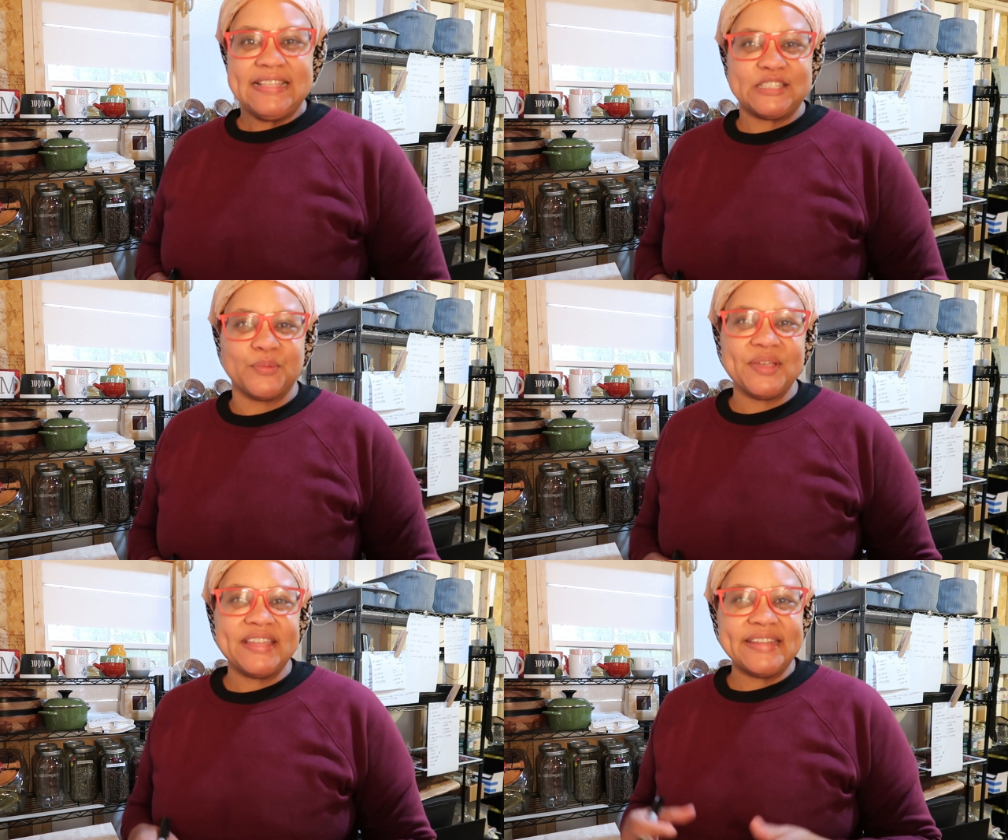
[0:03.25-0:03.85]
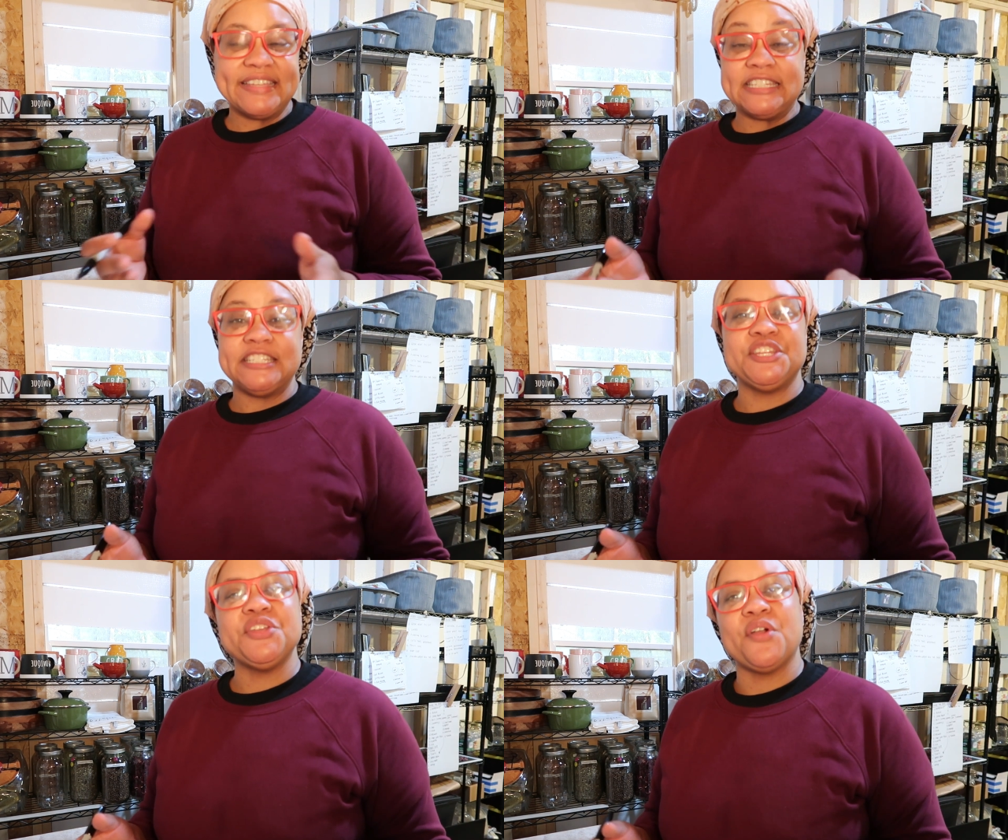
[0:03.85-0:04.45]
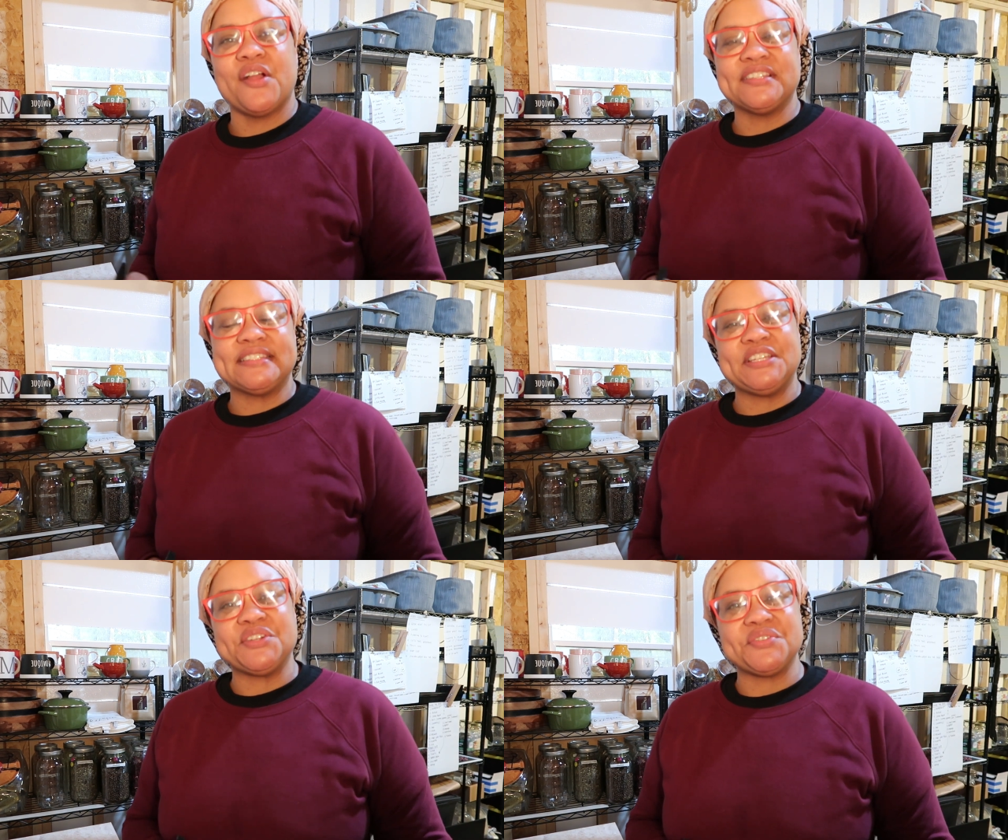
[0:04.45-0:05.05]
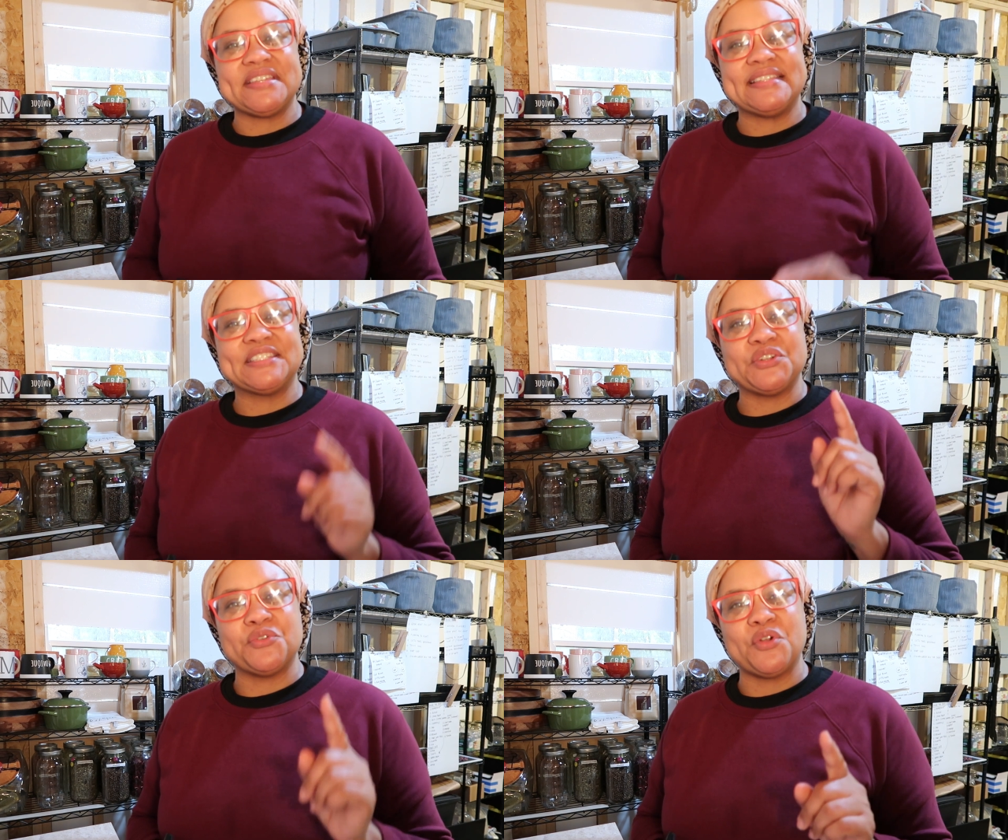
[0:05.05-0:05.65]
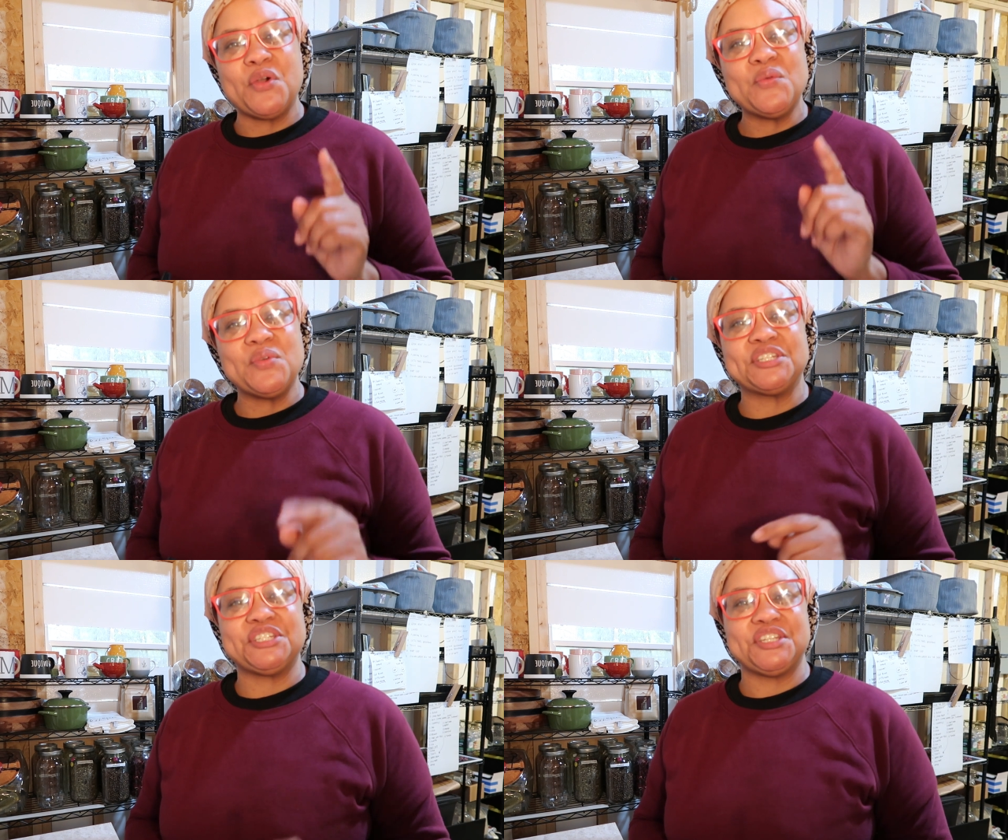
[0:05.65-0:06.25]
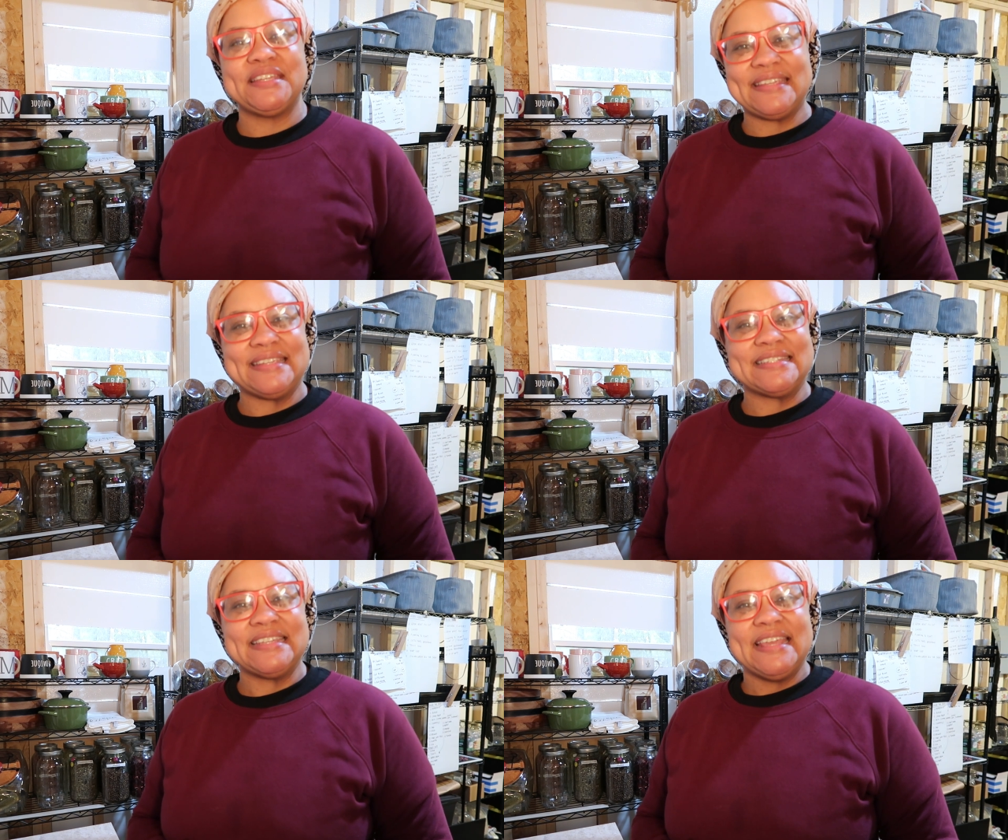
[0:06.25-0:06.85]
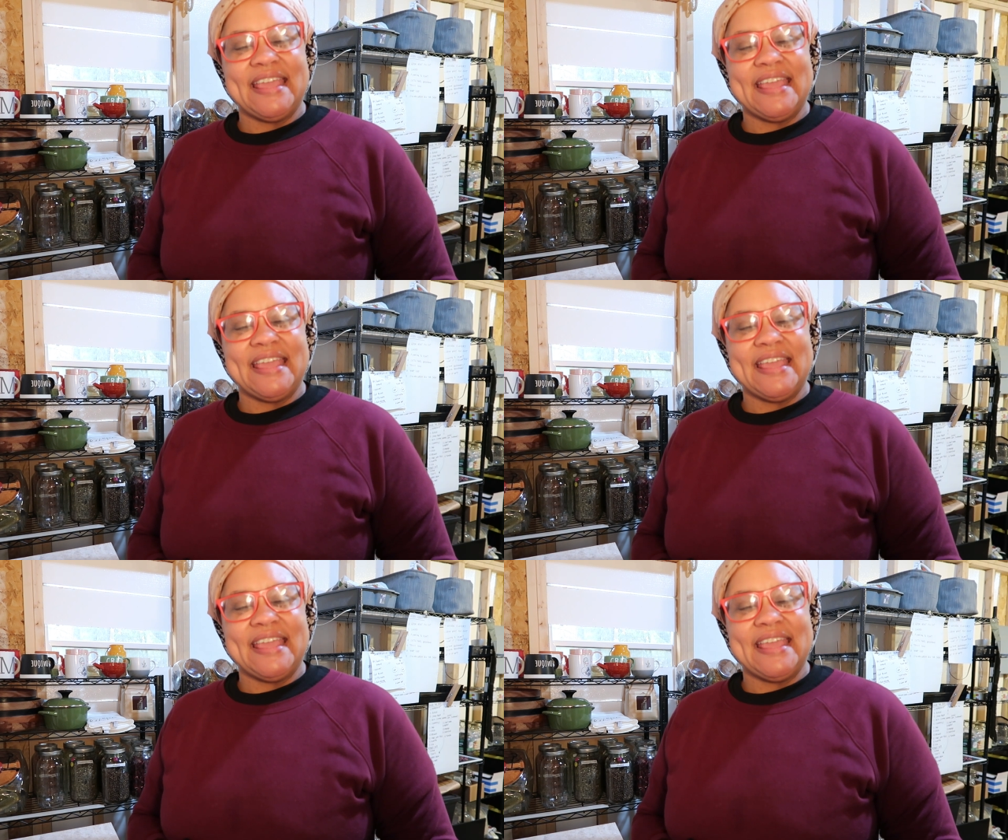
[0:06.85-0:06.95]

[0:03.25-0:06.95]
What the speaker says: So we're going to continue our series, Grow What You Eat.